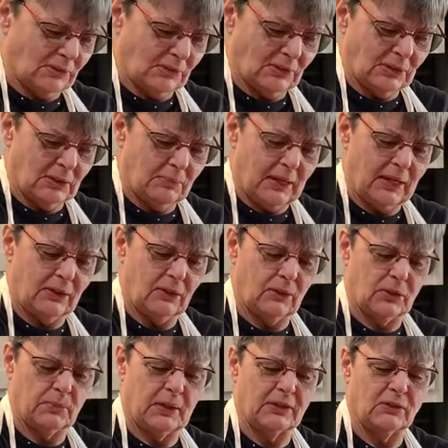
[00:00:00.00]

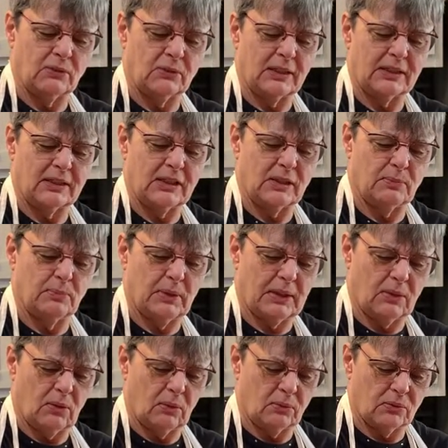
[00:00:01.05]
tomatoes, but I don't like these
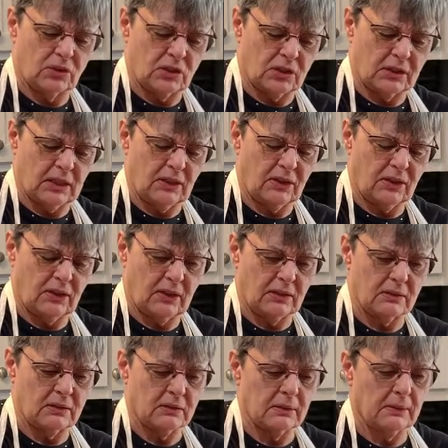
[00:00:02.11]
big old chunky
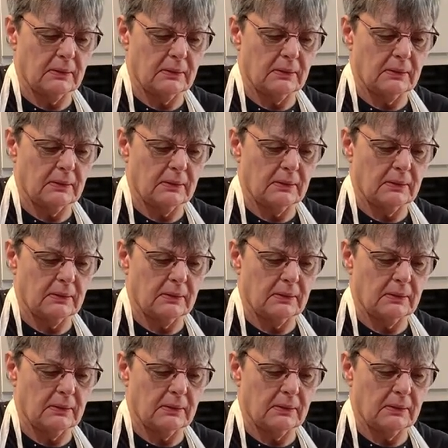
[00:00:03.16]
things.